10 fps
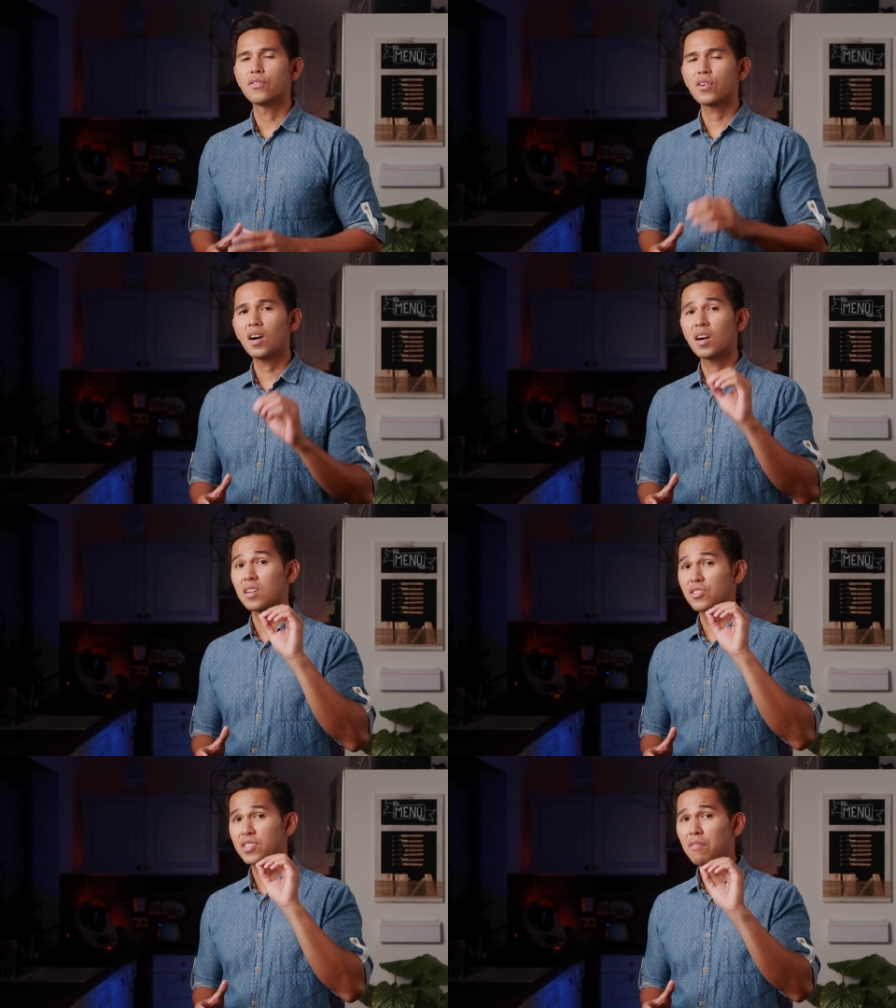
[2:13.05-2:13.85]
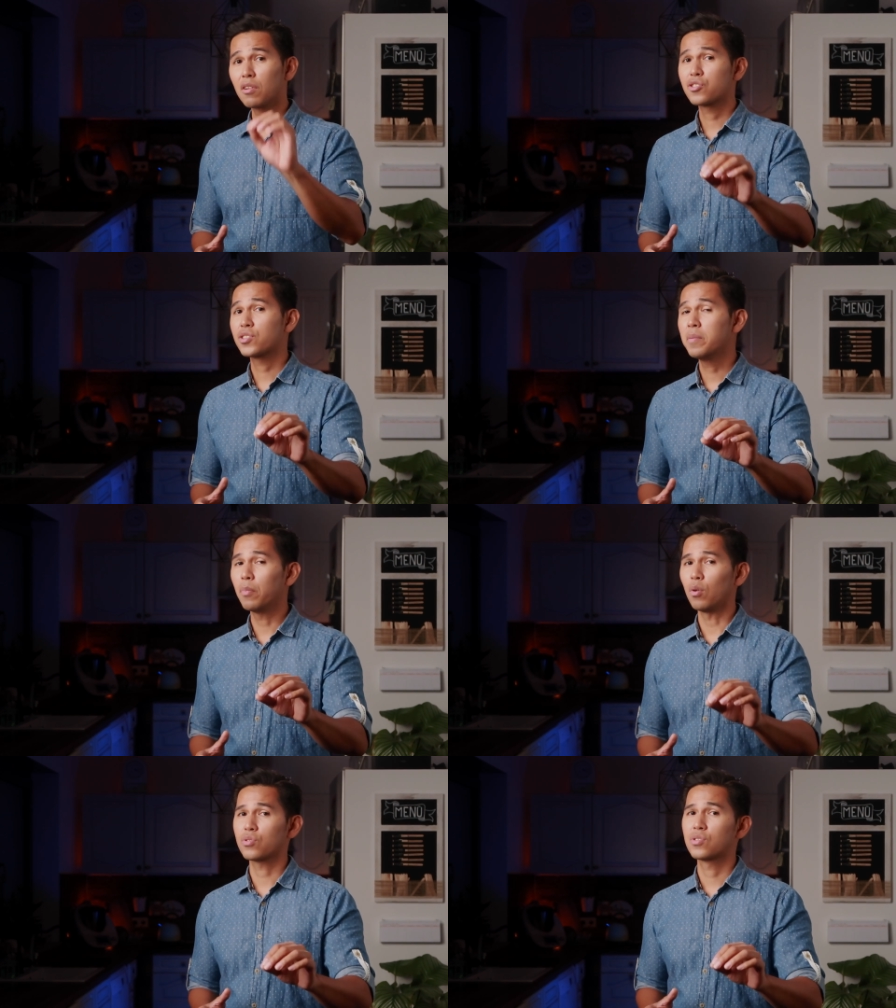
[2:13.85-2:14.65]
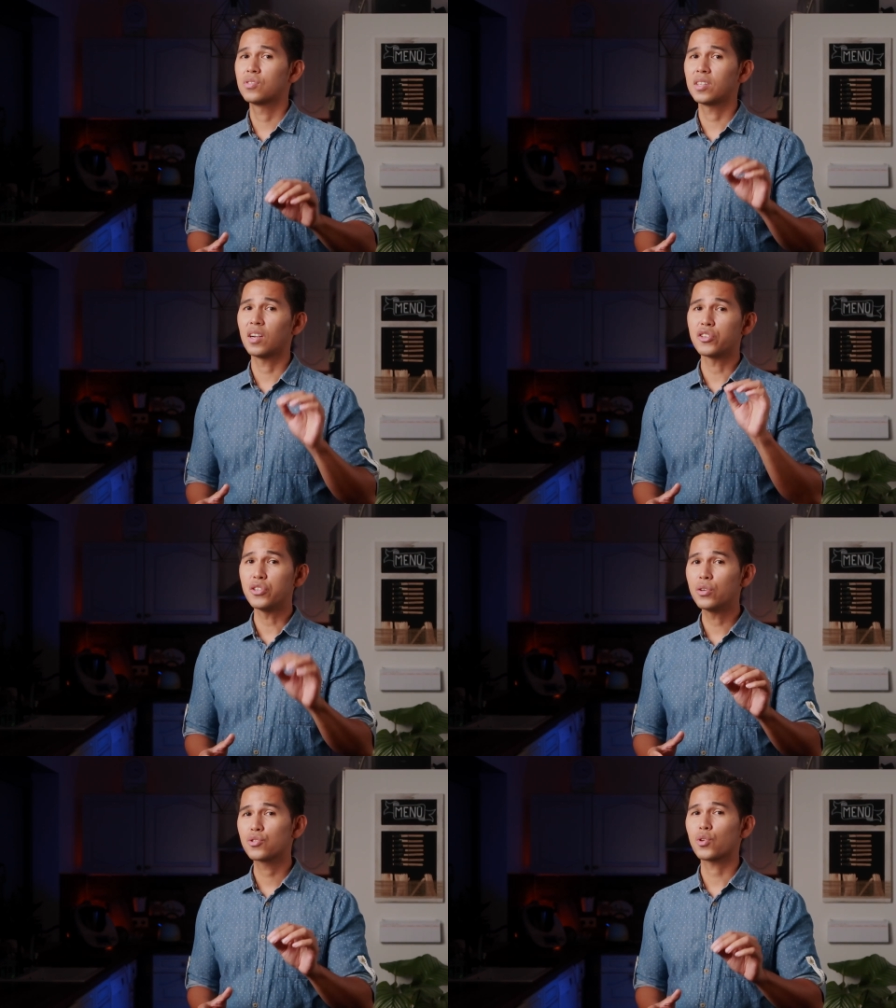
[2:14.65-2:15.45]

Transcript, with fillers: There are several symbols that are used